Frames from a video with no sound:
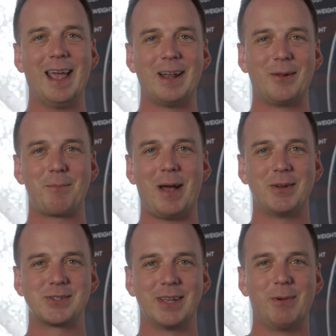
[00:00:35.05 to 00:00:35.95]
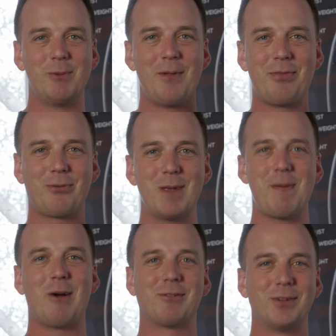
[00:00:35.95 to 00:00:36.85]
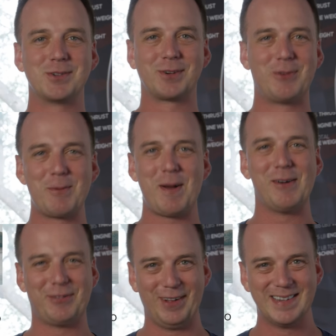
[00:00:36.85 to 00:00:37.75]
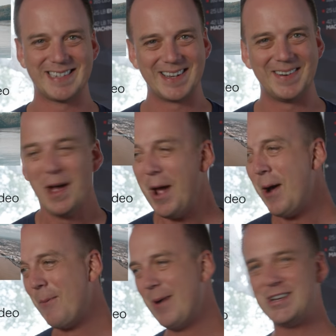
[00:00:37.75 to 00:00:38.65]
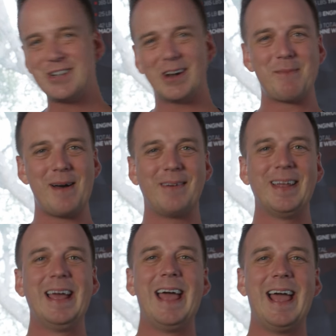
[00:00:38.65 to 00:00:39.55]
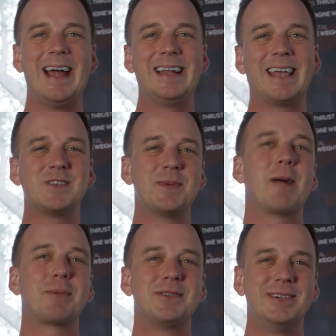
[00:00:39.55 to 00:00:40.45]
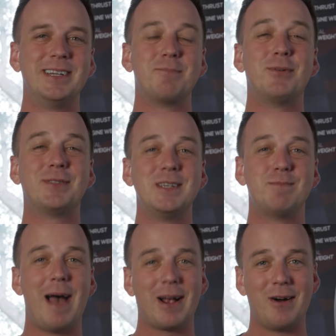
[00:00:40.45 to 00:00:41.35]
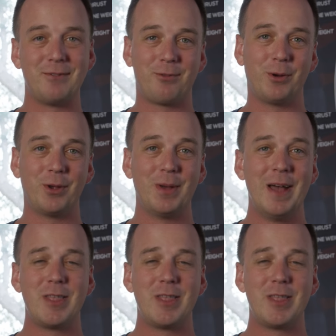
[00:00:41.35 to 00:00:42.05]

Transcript: And all the pilots were like, we want three PowerFloats or four PowerFloats. So we shared them out, and it gives me an opportunity to put these back on for you.